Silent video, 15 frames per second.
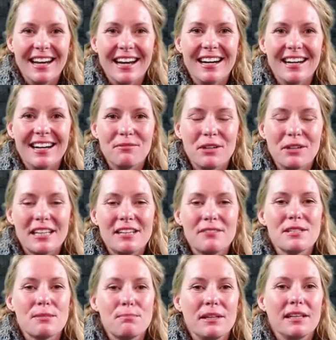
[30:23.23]
Um, where he
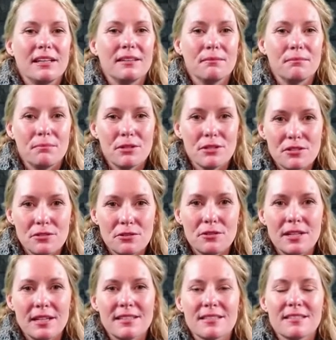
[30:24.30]
was being
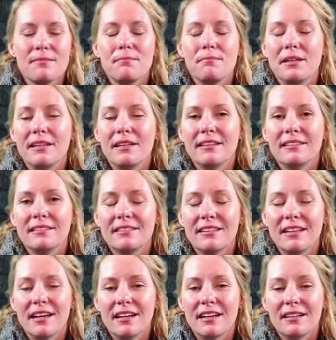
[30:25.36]
pursued as being
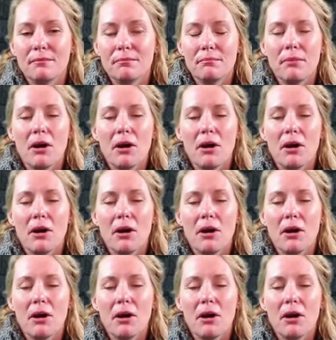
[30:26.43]
um,